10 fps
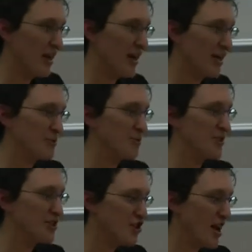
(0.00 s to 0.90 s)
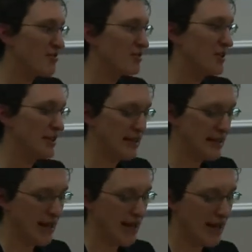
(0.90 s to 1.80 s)
I suppose in general,
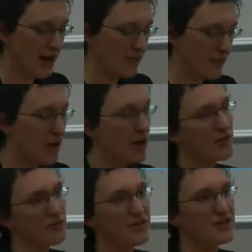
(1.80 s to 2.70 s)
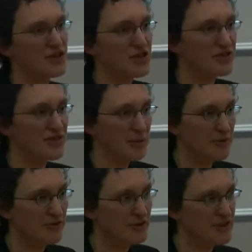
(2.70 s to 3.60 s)
a lot of research and development
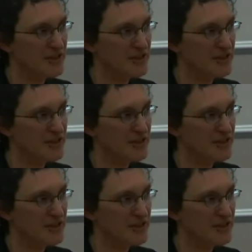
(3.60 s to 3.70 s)
funding